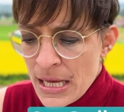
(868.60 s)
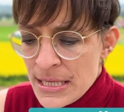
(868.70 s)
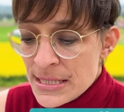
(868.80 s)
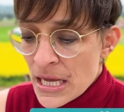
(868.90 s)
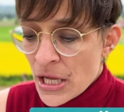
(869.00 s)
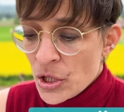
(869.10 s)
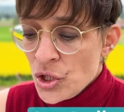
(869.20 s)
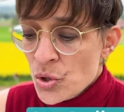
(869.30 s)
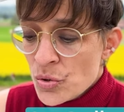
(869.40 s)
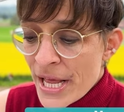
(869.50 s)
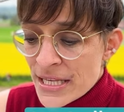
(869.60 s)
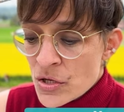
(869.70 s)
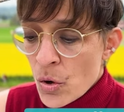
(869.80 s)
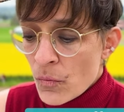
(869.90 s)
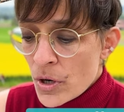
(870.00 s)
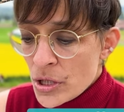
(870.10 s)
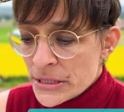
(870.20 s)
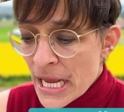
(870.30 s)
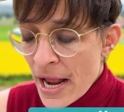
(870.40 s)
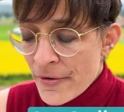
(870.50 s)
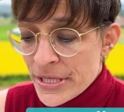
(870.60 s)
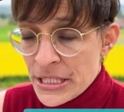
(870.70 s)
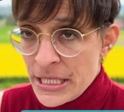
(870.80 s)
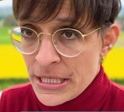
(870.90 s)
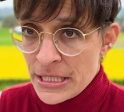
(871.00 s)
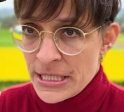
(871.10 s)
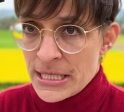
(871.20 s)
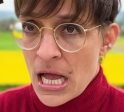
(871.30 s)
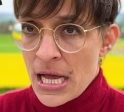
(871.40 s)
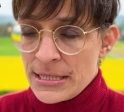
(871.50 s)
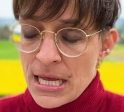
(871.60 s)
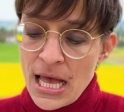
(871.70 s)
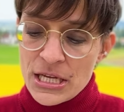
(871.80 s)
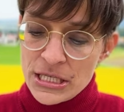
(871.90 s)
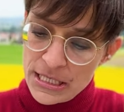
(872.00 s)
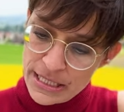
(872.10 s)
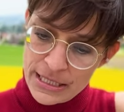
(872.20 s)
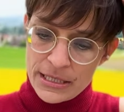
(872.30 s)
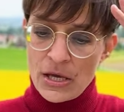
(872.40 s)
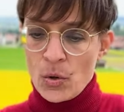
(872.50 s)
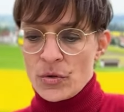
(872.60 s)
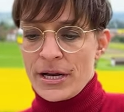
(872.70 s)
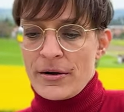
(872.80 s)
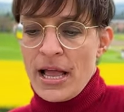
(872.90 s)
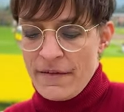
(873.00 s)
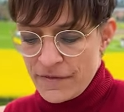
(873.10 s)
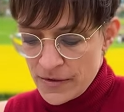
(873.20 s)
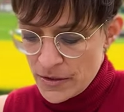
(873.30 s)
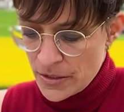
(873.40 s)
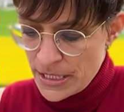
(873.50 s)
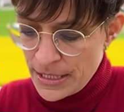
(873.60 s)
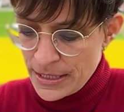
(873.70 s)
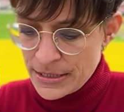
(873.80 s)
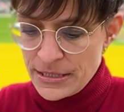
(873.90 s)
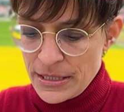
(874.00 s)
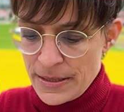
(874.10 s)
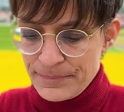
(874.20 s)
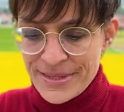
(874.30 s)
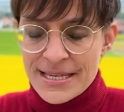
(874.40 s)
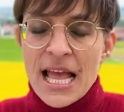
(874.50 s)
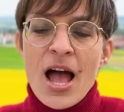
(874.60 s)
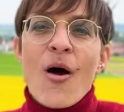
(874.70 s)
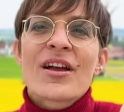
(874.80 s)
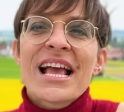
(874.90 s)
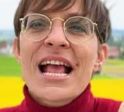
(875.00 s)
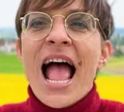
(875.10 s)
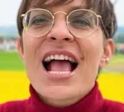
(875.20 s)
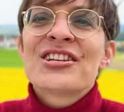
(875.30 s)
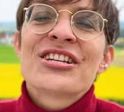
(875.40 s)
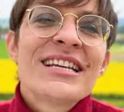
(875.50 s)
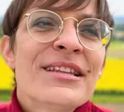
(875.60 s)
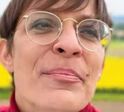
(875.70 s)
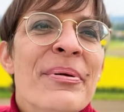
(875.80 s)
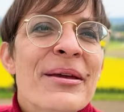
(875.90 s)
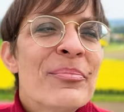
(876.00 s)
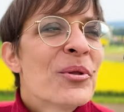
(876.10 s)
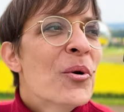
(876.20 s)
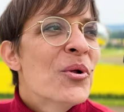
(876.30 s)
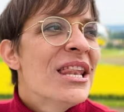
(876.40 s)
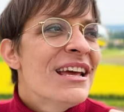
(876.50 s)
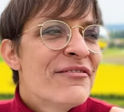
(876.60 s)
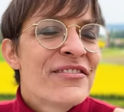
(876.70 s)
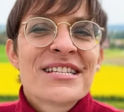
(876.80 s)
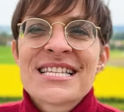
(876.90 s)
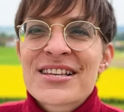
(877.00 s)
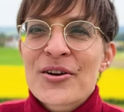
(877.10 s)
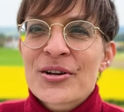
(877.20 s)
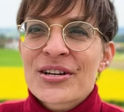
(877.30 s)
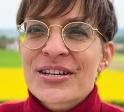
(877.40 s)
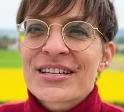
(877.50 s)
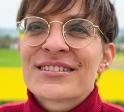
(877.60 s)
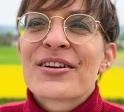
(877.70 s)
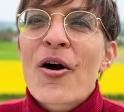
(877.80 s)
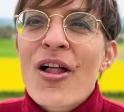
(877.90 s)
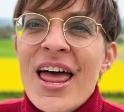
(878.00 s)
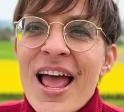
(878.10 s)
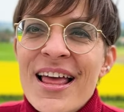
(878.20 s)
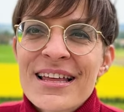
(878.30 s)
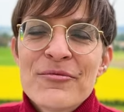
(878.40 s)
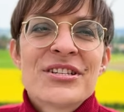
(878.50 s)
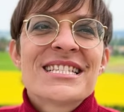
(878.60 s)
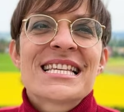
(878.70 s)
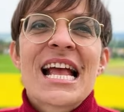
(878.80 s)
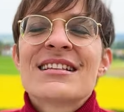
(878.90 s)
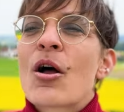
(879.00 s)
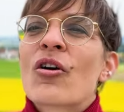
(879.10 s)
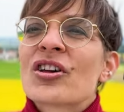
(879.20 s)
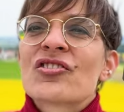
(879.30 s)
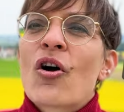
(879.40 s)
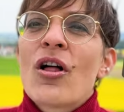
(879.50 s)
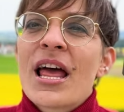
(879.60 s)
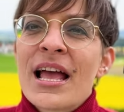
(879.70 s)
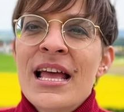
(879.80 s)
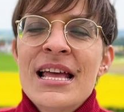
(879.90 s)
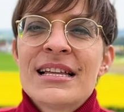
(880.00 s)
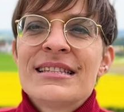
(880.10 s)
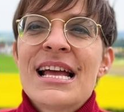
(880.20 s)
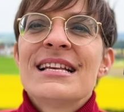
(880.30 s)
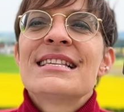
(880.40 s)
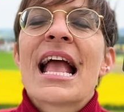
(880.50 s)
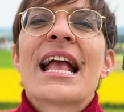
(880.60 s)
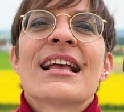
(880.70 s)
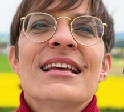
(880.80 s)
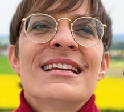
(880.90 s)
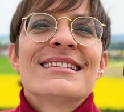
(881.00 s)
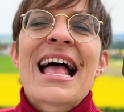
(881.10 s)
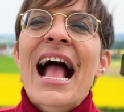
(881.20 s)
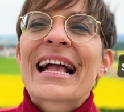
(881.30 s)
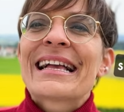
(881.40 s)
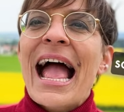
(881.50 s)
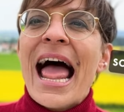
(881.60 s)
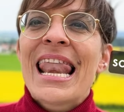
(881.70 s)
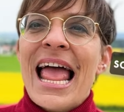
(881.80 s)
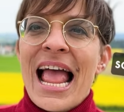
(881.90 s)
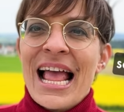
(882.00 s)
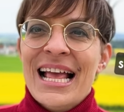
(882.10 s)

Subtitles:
It's a UNESCO World Heritage Site, actually. Go there, have a look, and yeah. Okay, actually, the people who live in Sankt Galle, they wouldn't say Sankt Galle, they say Sankt Galle.